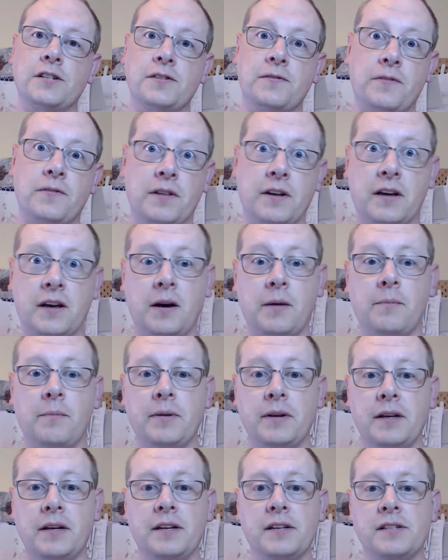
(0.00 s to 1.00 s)
for the
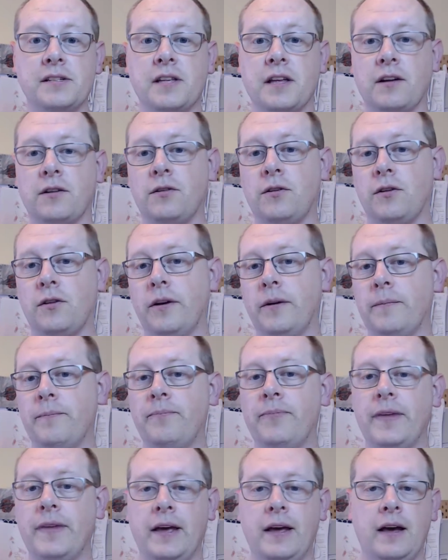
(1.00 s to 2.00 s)
companies that hold them.
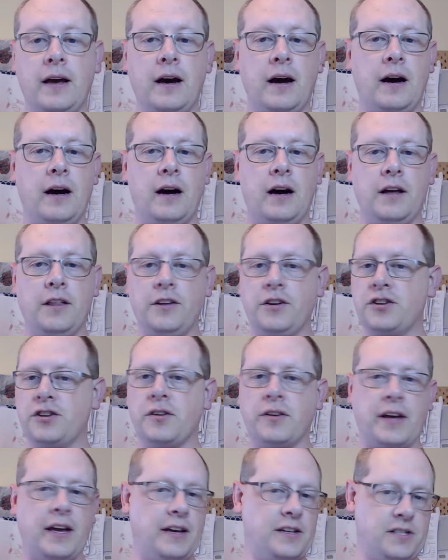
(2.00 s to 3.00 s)
They're
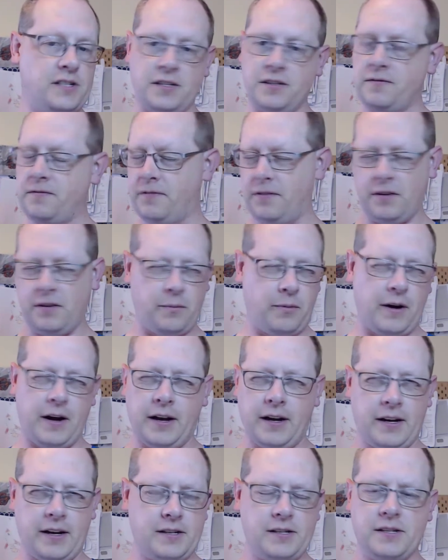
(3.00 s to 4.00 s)
showcases for their
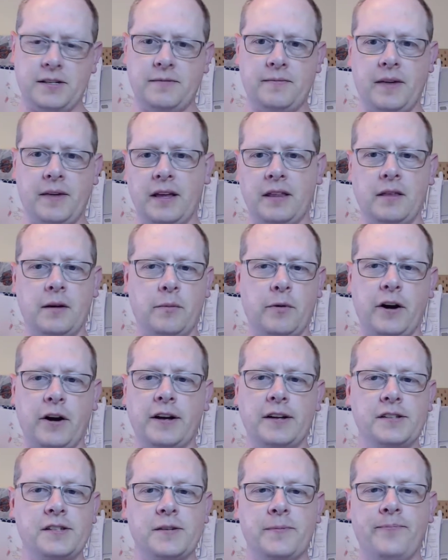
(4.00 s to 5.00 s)
products and their
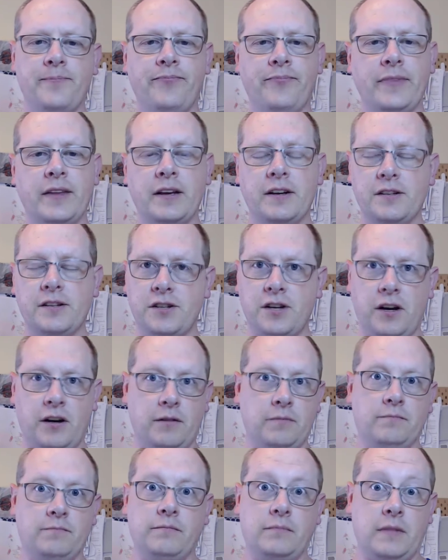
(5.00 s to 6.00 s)
brands.
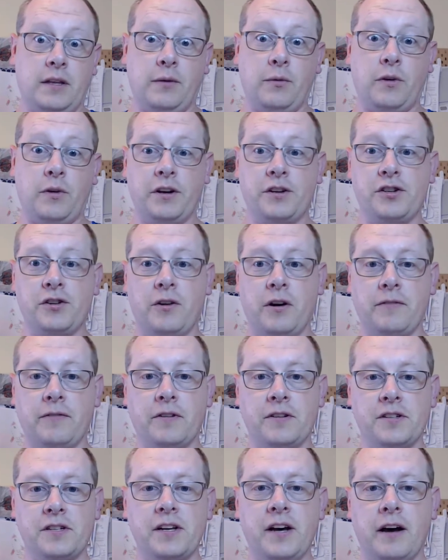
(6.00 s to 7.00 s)
So they want to show off
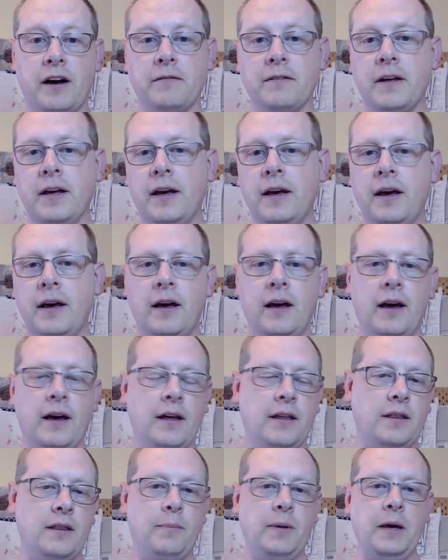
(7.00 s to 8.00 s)
their stuff.
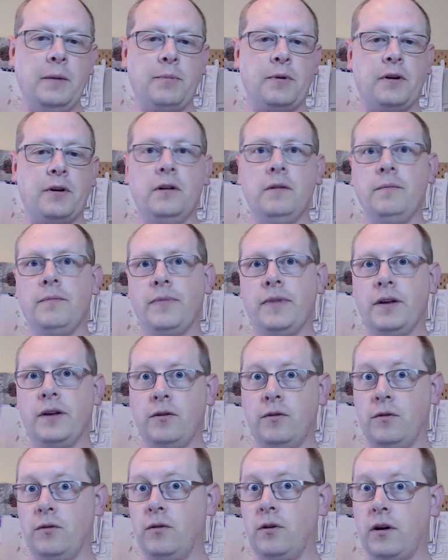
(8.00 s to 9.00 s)
And the people
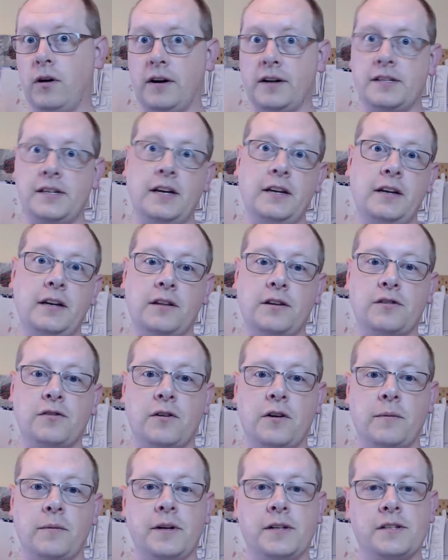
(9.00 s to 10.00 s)
who are attending the
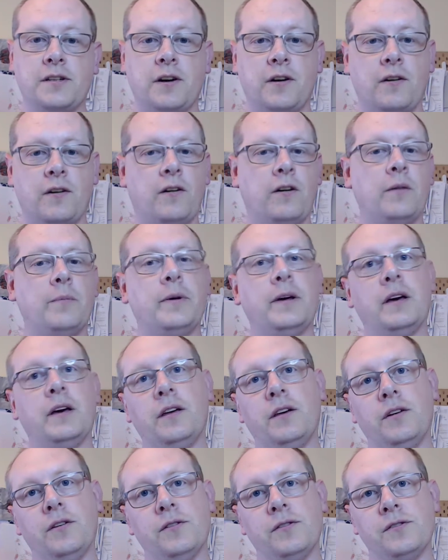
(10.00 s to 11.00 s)
tournaments are all being
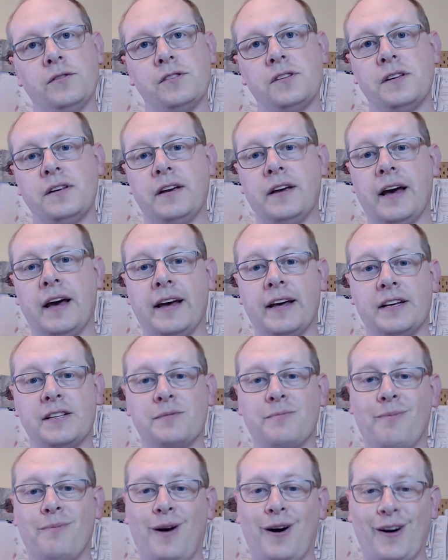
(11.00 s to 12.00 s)
used
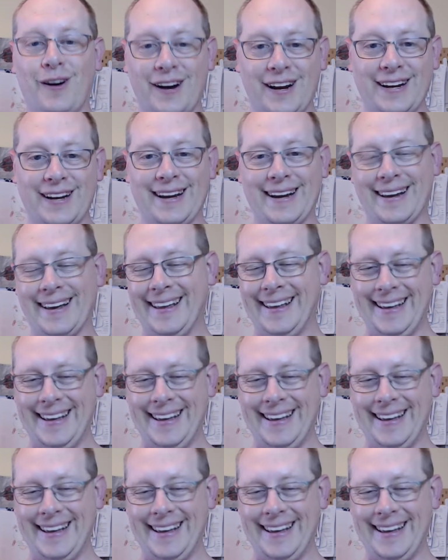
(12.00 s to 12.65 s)
as marketing